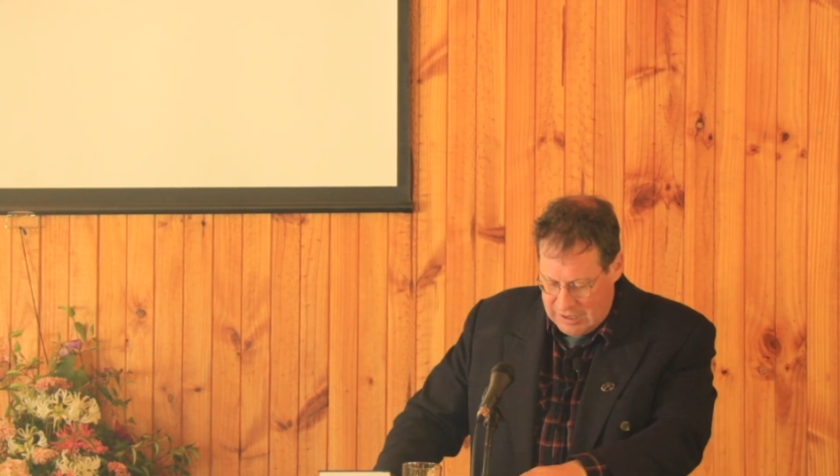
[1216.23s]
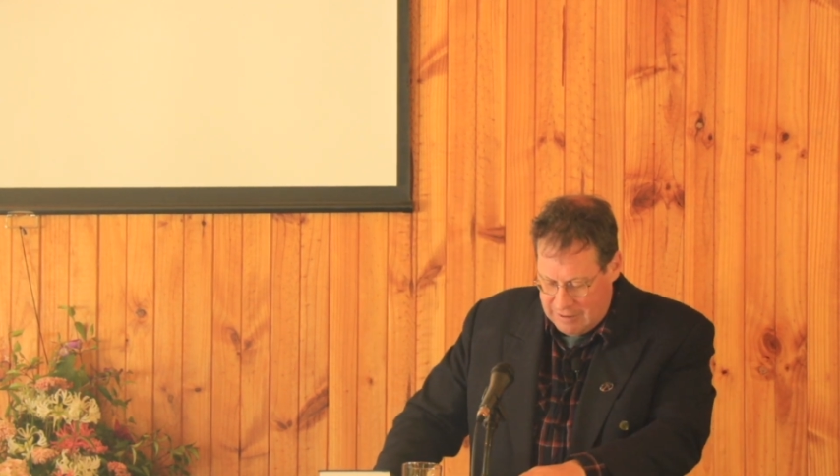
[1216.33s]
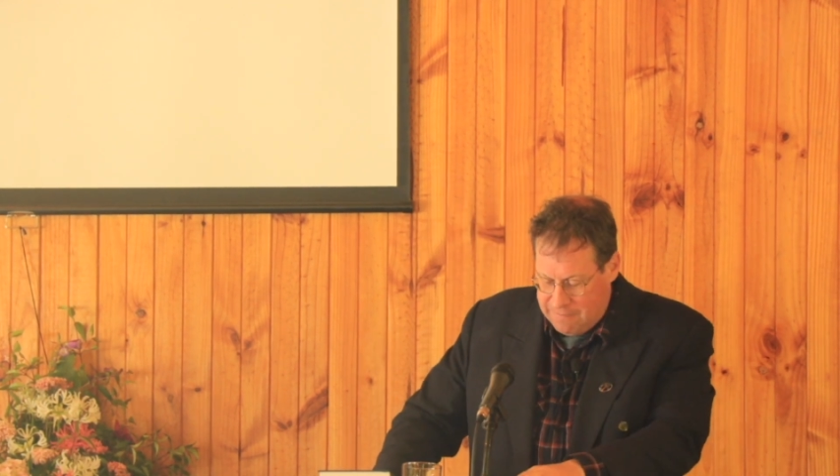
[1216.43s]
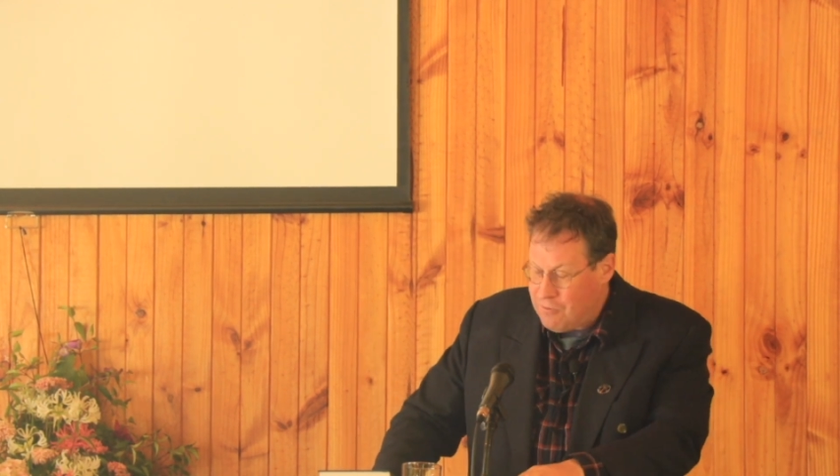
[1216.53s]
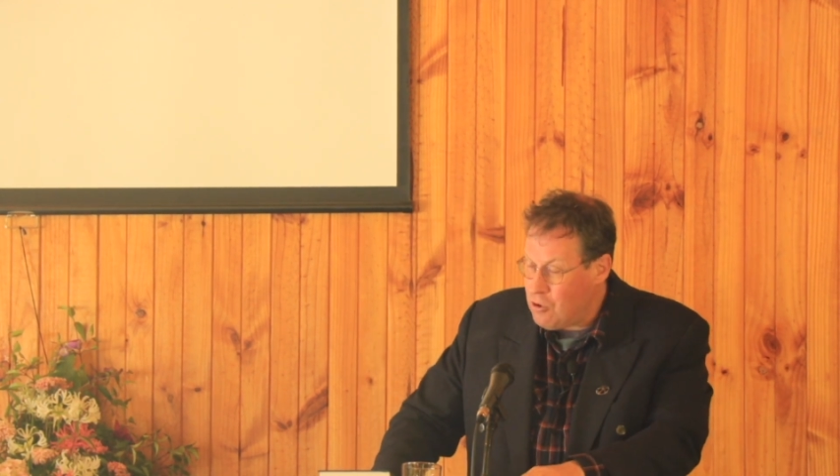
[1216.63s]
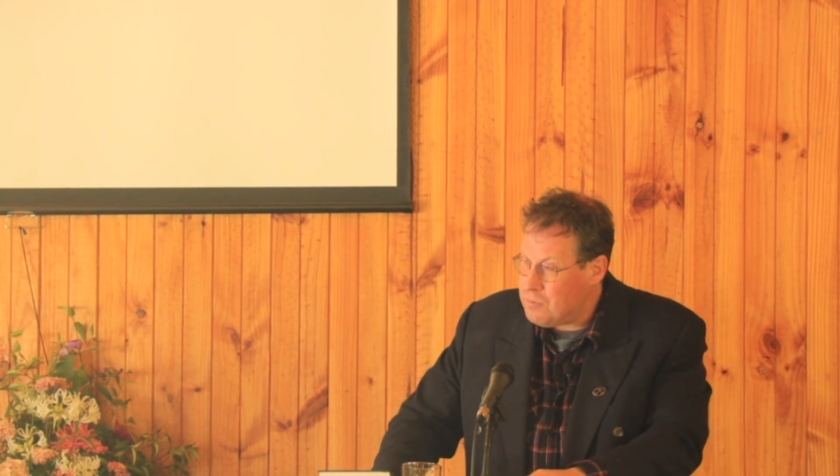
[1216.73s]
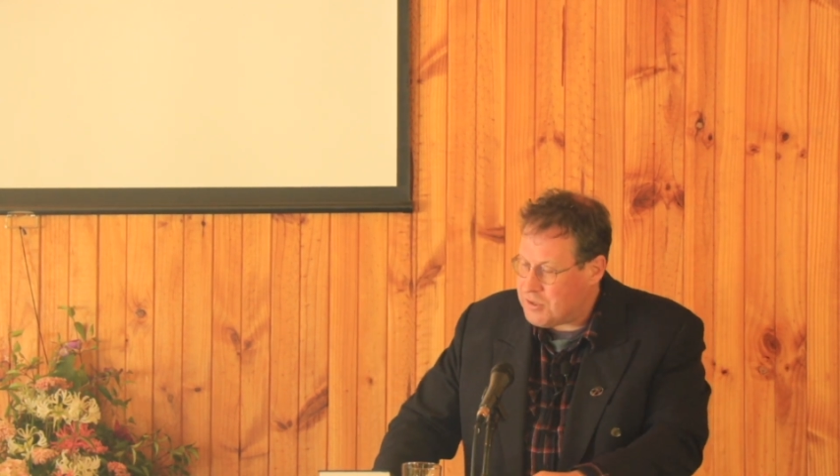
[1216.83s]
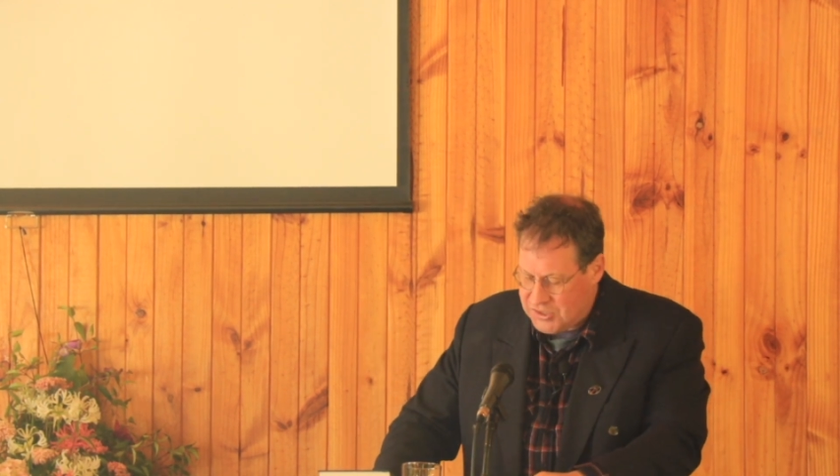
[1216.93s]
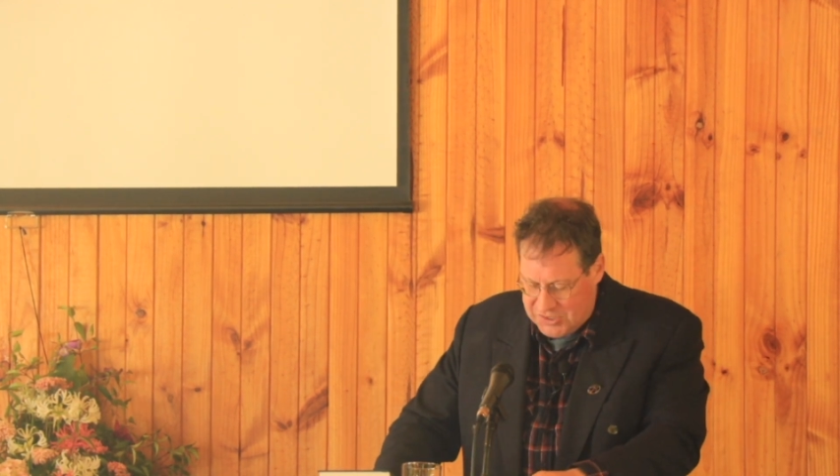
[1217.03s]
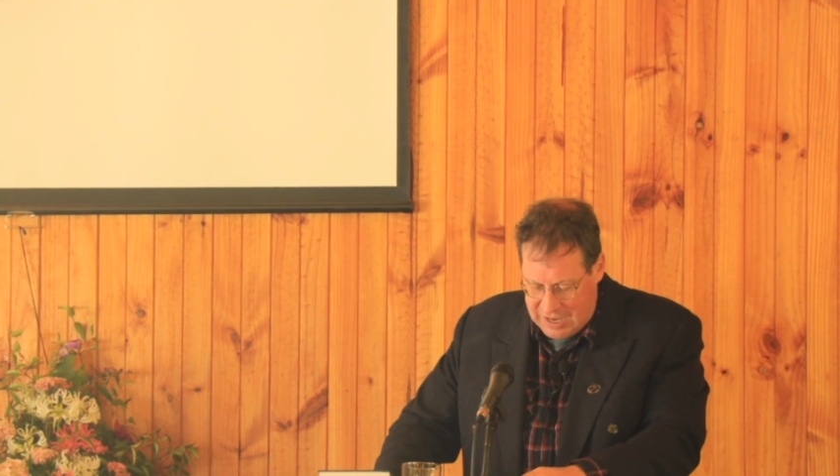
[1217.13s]
affirms
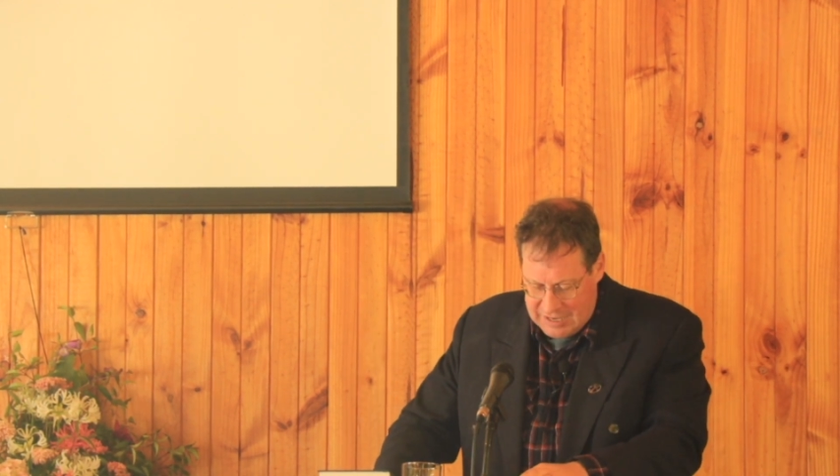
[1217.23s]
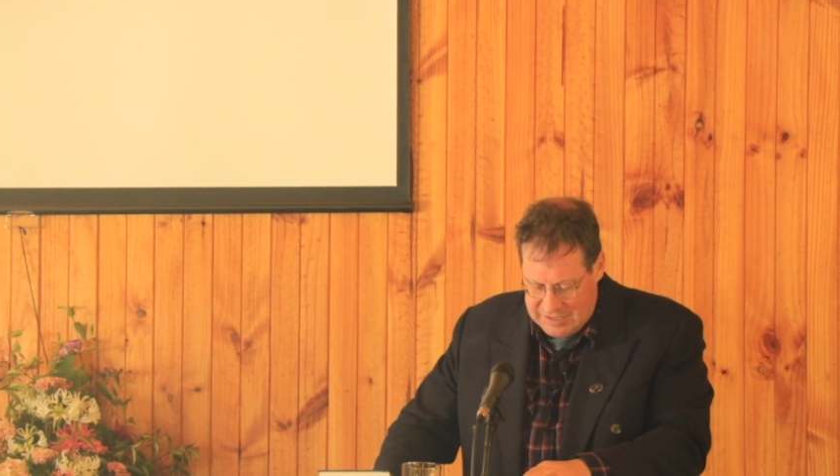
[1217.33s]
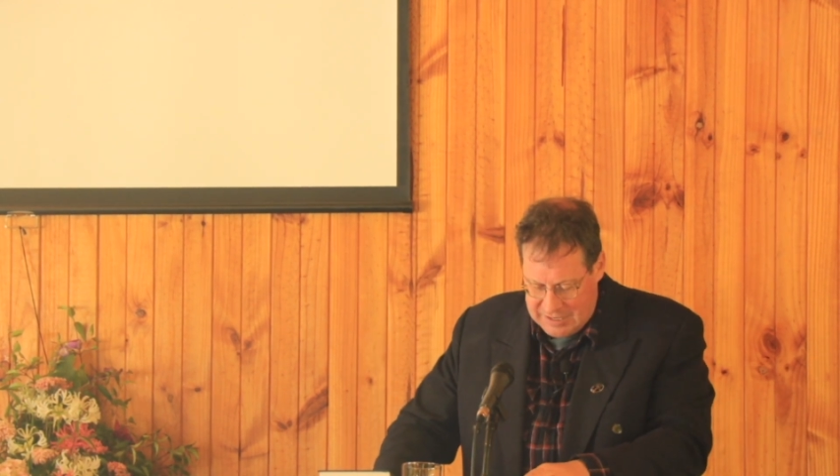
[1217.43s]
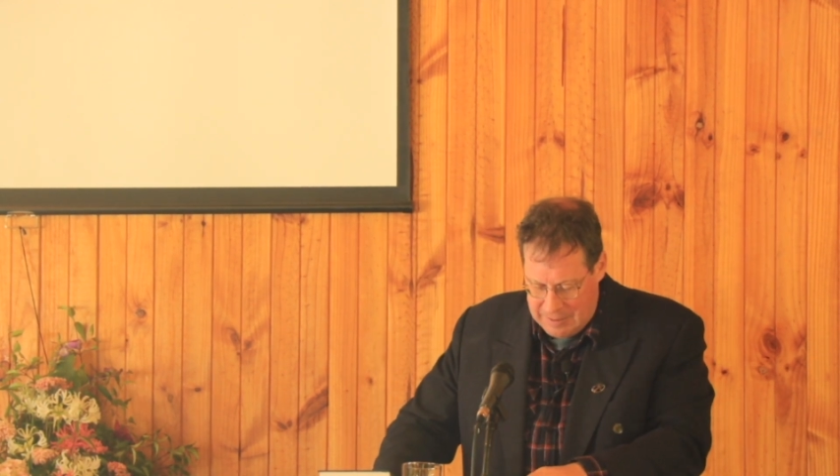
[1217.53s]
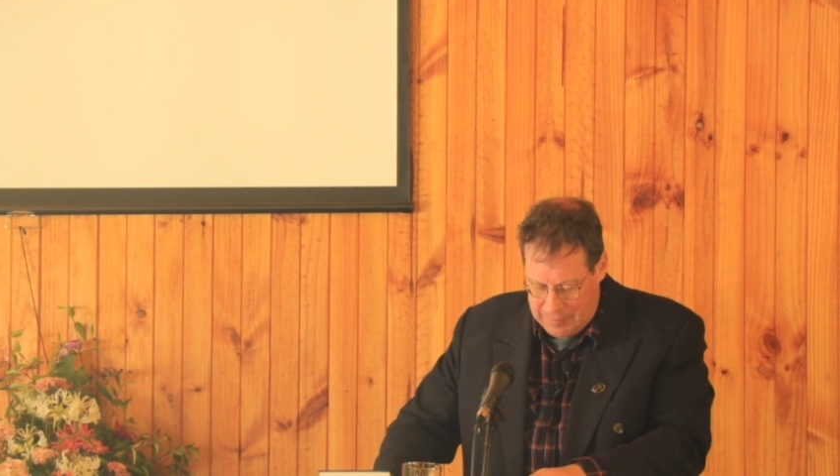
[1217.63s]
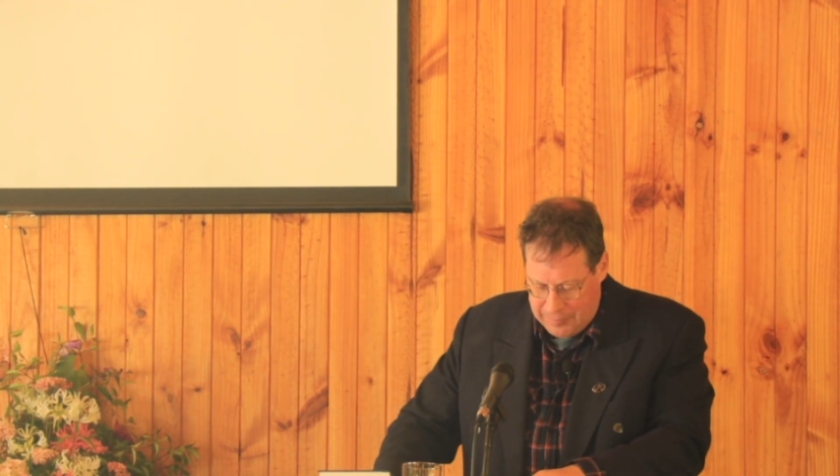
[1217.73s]
his deity.